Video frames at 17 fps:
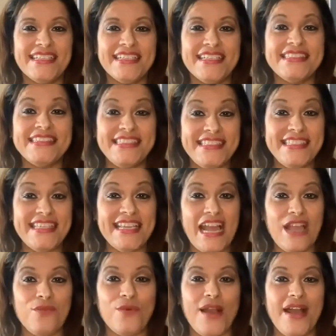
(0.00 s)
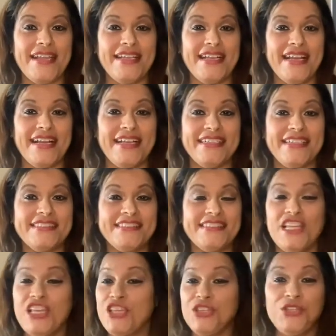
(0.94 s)
DIY, guys.
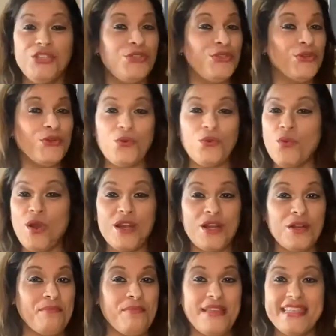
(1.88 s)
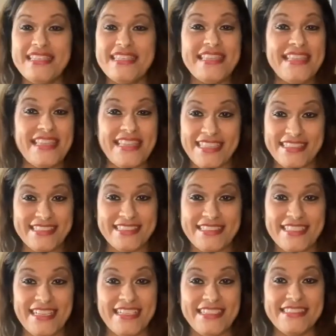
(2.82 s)
You don't want to miss this,
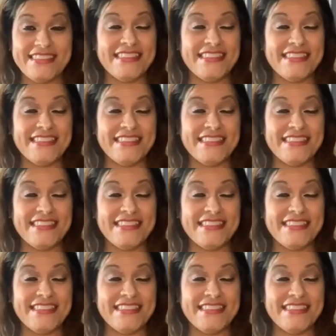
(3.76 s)
guys.